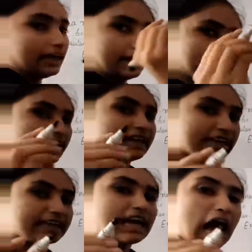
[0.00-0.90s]
A,
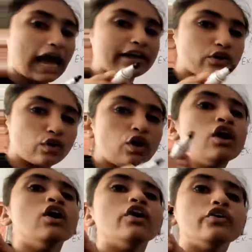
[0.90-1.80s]
E, I,
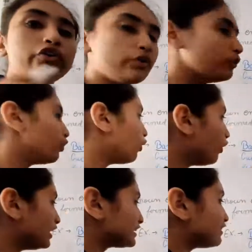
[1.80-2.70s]
O, U. O
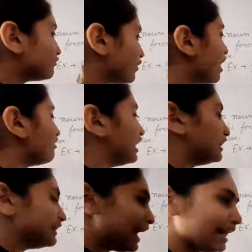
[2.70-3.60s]
is a
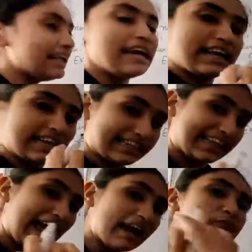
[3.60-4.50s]
vowel. Then it
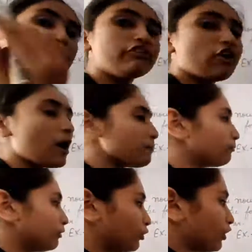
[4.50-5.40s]
can be
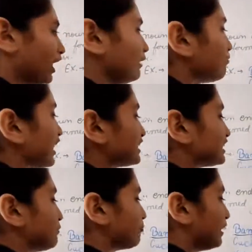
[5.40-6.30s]
formed plural by
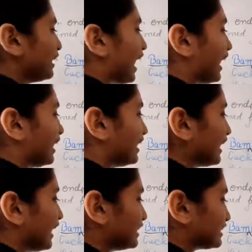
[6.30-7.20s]
simply
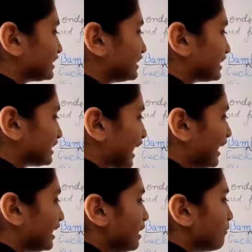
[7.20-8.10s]
adding s, just
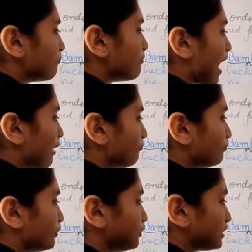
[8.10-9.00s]
like
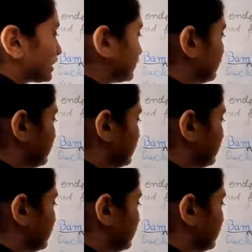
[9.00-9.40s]
bamboos.